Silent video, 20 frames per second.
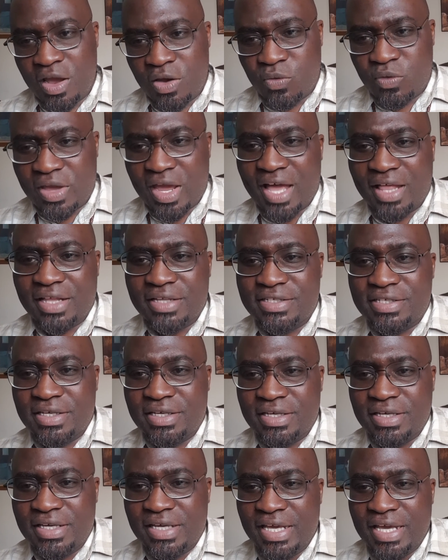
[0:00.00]

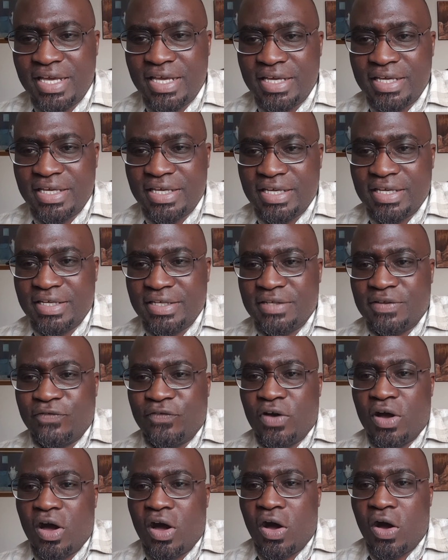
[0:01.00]
Reality is
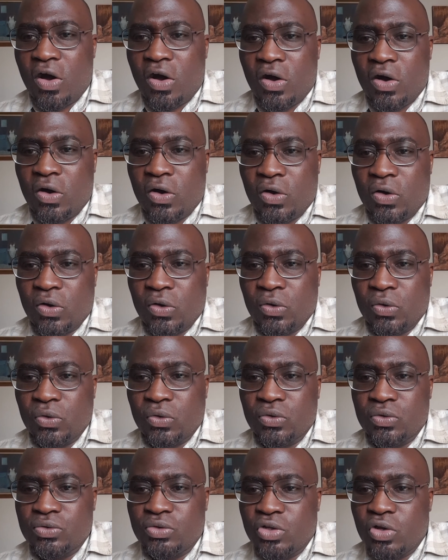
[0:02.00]
for all,
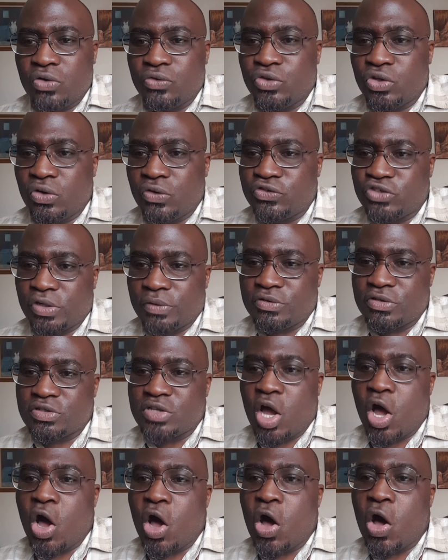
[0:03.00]
no use of
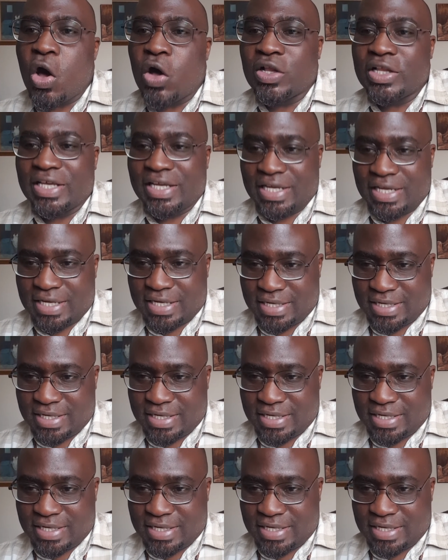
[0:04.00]
stalling.